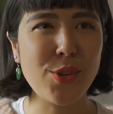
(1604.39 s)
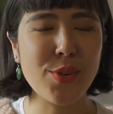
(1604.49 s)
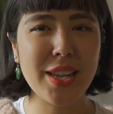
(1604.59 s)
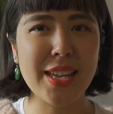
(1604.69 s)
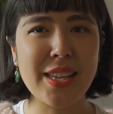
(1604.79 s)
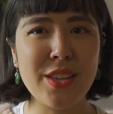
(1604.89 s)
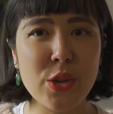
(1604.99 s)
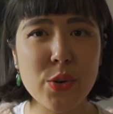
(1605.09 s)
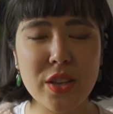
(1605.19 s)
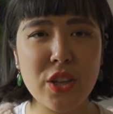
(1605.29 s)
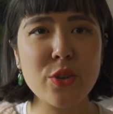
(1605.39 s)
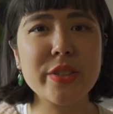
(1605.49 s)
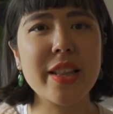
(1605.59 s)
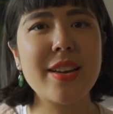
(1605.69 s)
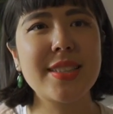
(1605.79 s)
you can
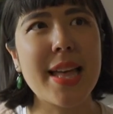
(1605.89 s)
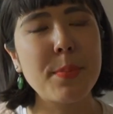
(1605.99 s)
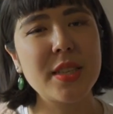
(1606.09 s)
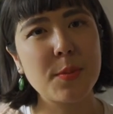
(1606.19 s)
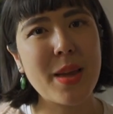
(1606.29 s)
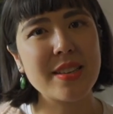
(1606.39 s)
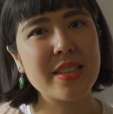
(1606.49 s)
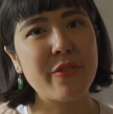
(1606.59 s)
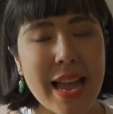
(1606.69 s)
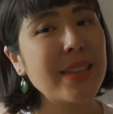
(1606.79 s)
utilize that perspective